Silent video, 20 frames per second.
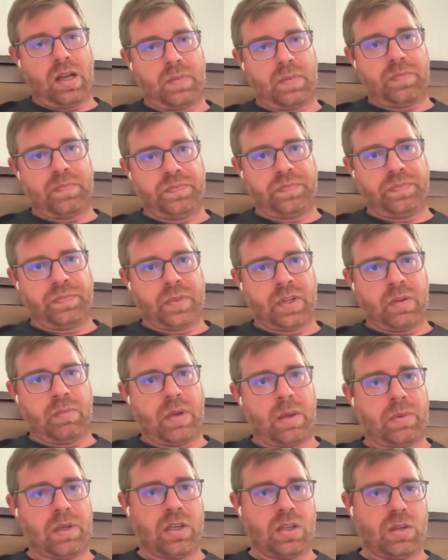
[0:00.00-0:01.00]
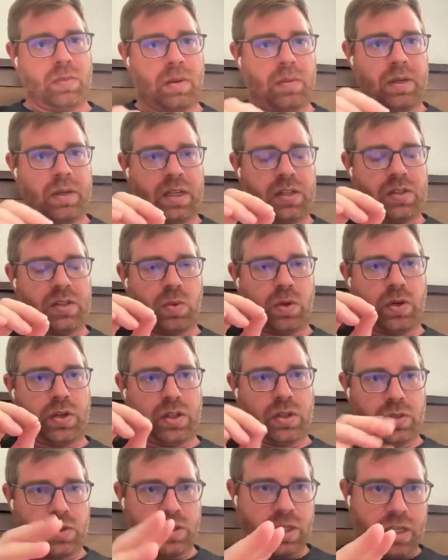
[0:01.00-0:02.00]
Um, maybe it is
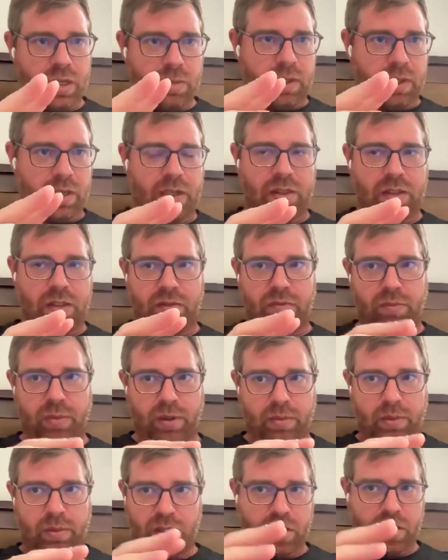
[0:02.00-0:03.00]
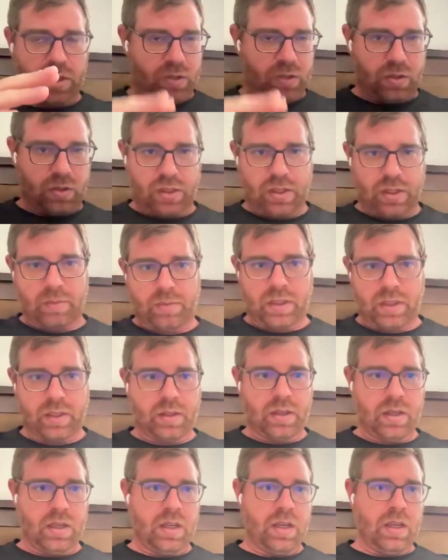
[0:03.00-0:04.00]
where you see it because of permissions or
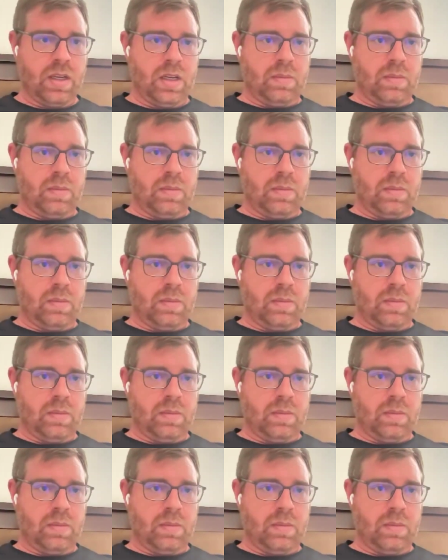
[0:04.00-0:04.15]
something.